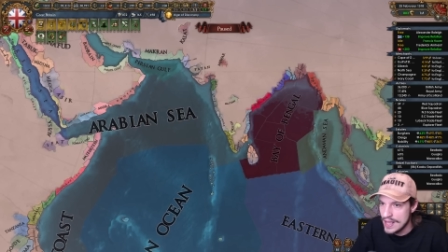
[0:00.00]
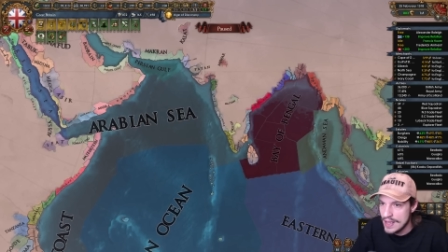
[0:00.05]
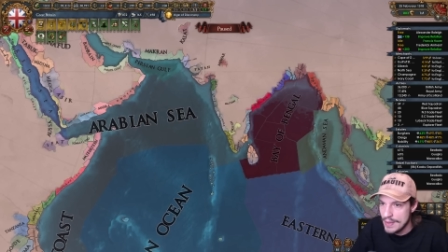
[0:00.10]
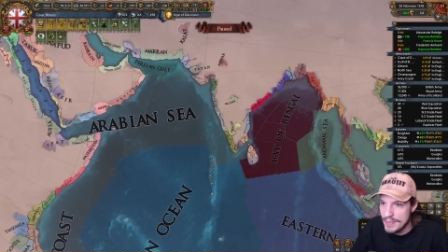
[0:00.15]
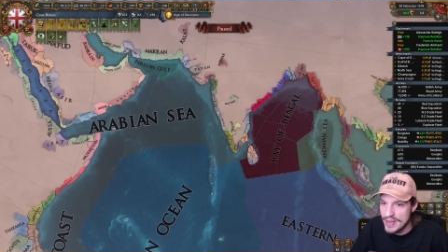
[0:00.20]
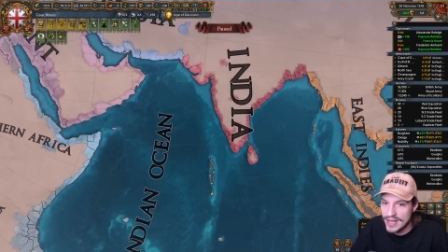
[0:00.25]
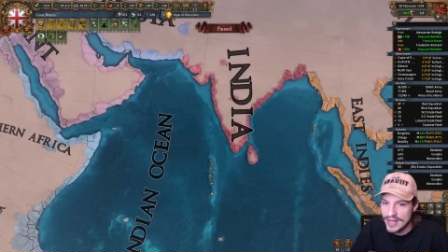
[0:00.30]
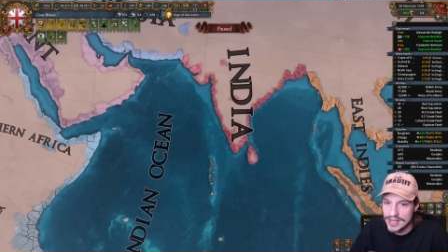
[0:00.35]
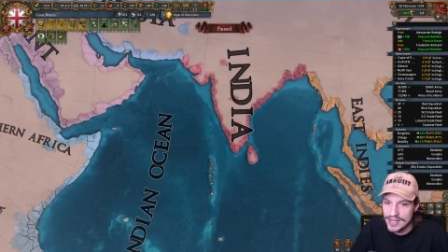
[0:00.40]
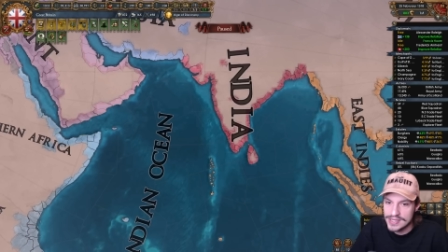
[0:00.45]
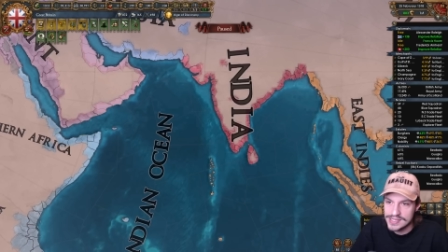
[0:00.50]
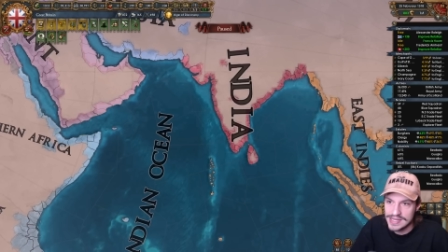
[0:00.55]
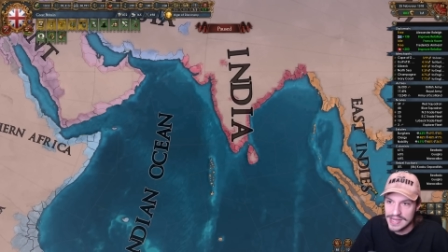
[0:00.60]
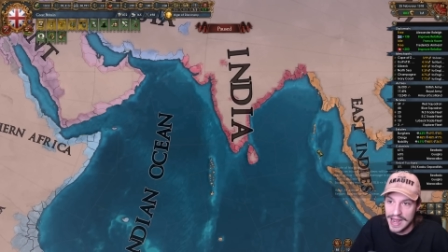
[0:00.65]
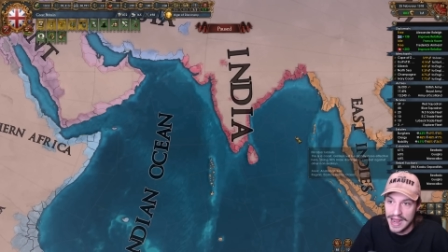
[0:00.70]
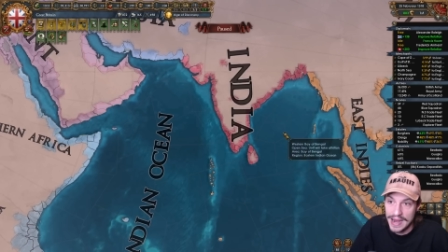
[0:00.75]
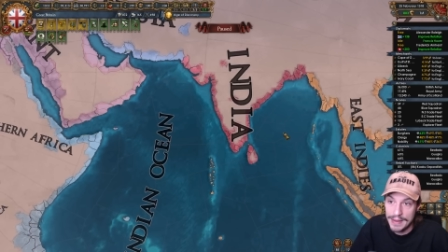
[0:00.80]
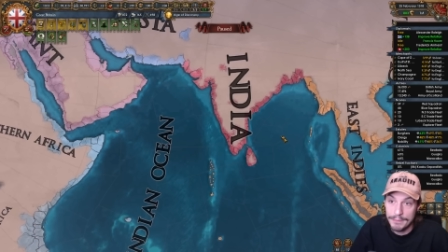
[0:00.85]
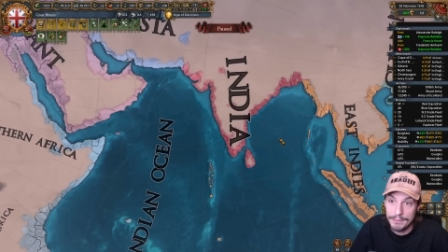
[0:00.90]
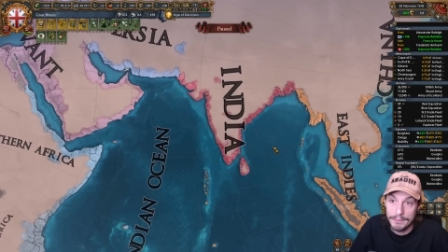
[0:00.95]
because
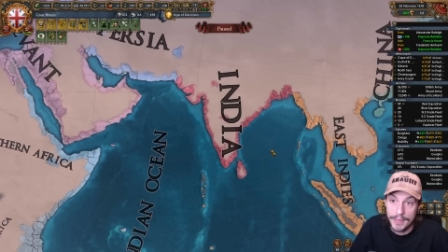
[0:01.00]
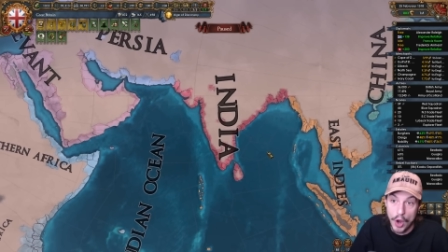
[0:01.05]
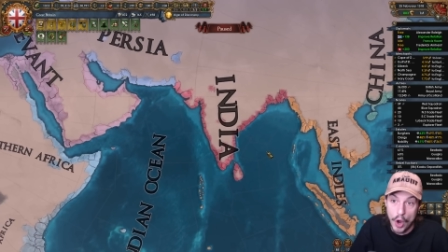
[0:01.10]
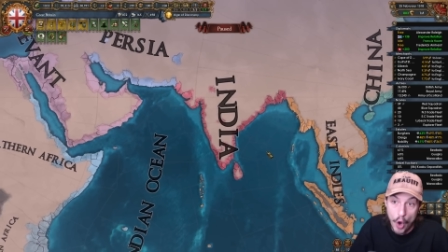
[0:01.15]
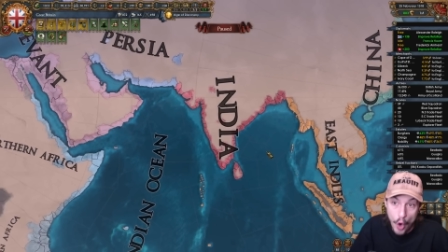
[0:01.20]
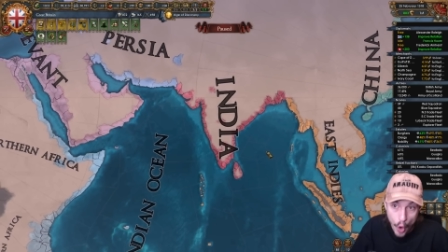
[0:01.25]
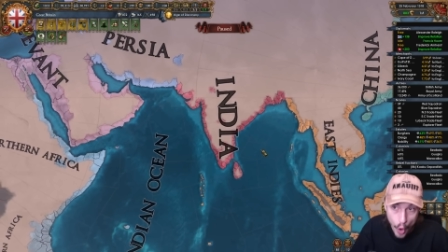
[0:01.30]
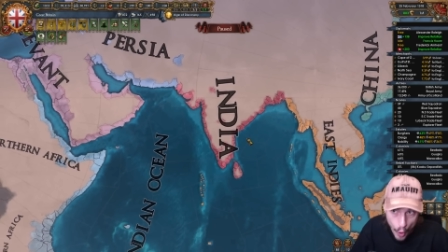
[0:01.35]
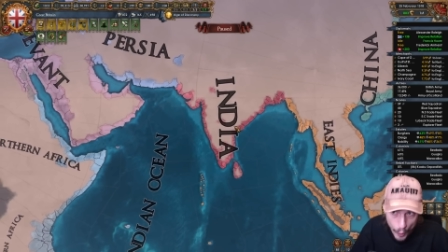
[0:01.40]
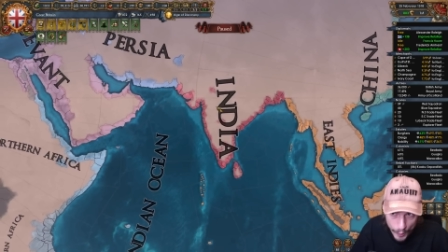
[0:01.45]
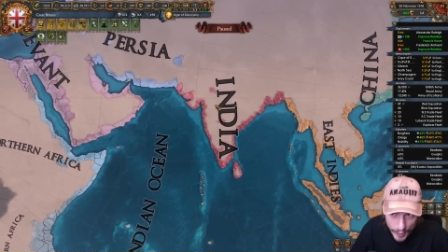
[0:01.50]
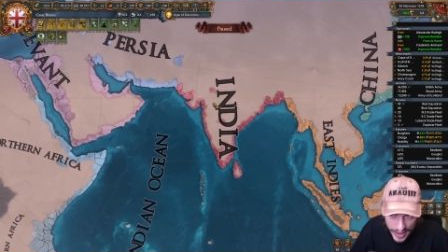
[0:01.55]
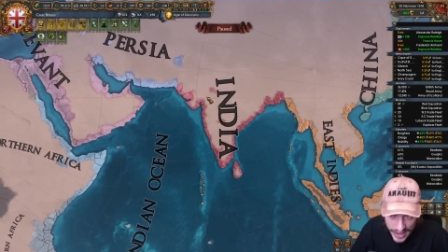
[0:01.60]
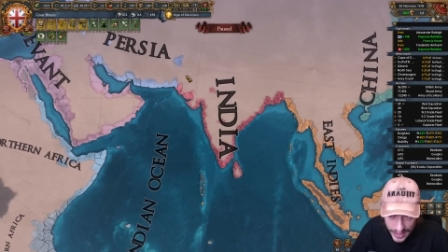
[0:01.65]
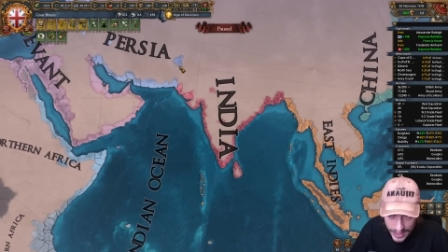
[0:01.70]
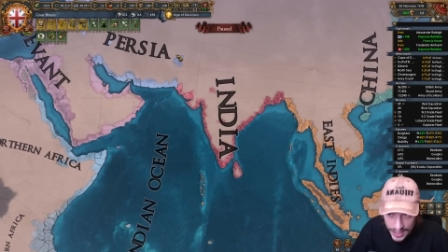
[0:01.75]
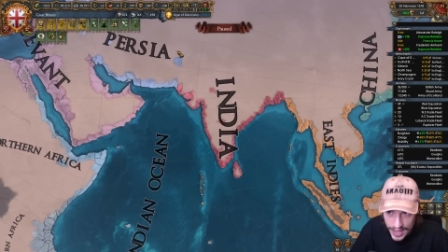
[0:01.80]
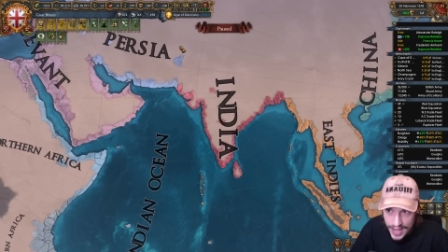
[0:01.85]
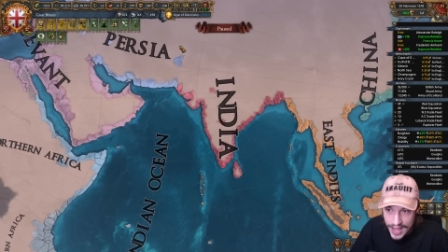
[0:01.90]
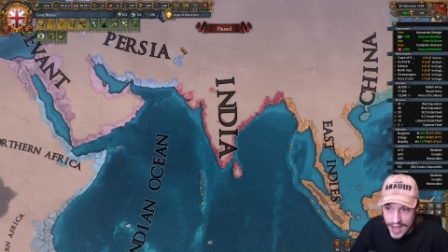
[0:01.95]
I'm
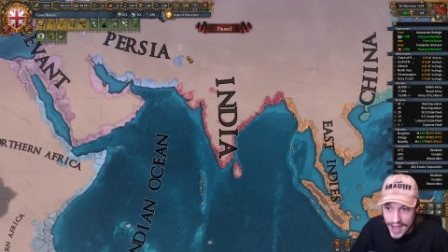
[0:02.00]
hoping